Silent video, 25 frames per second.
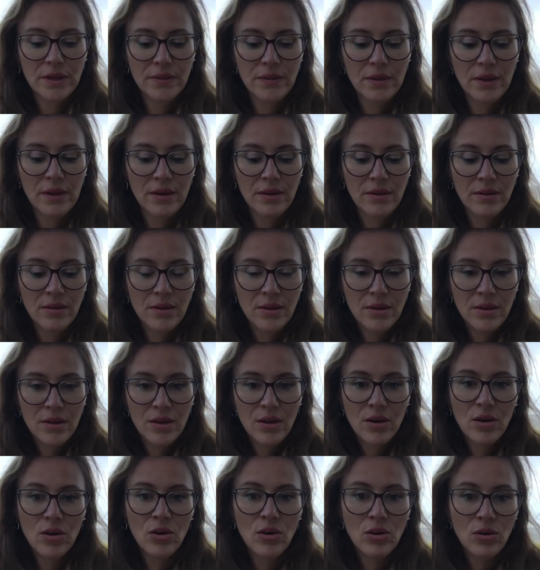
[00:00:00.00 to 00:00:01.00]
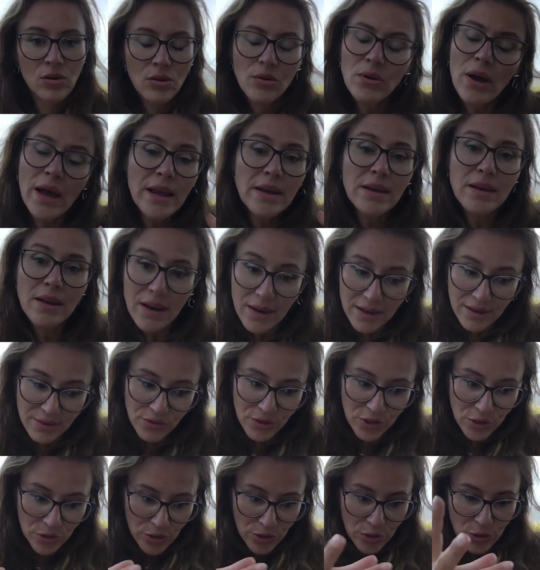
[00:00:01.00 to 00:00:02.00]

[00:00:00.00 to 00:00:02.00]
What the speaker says: there, or any kind of career.